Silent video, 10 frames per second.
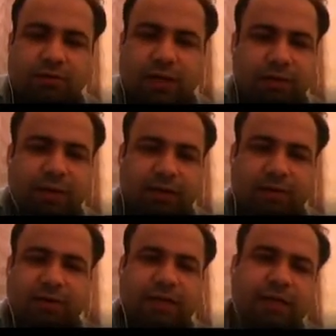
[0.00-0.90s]
are
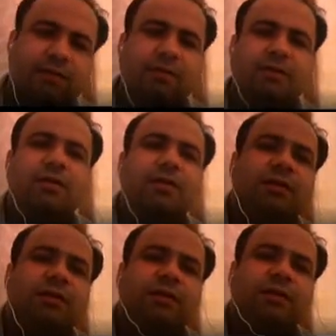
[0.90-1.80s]
better, then
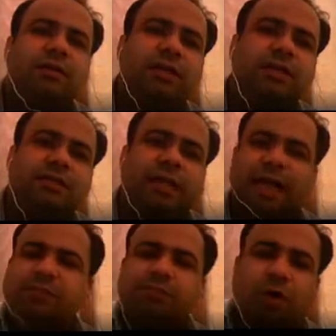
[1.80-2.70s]
these
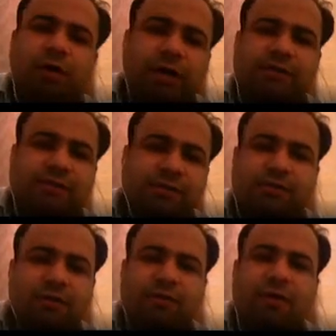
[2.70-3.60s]
gas pockets
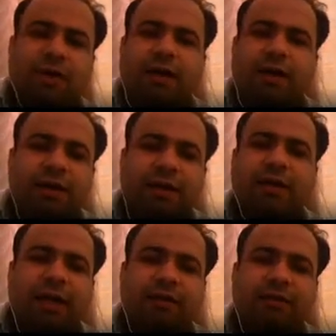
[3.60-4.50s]
will
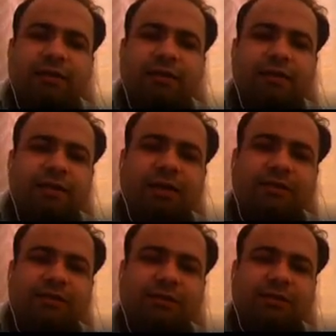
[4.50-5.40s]
readily get
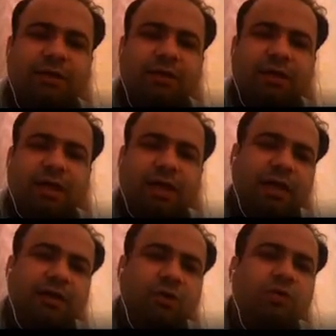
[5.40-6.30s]
released
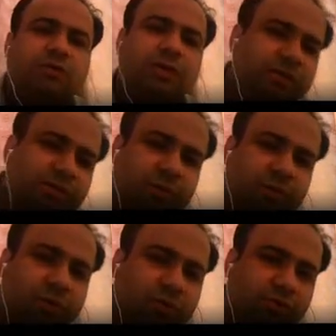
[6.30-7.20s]
and no such
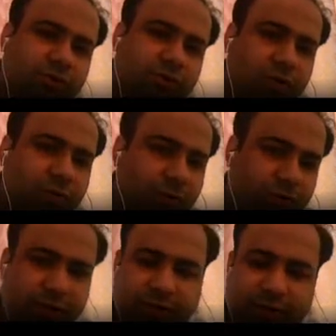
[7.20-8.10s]
blowholes or
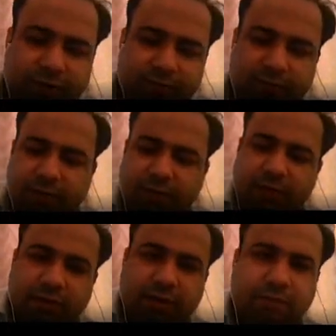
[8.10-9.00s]
porosity will come
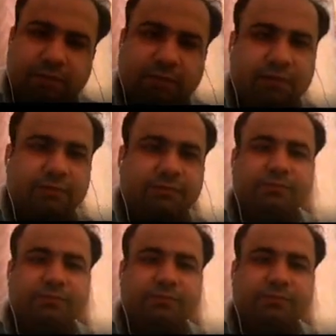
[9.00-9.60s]
in between.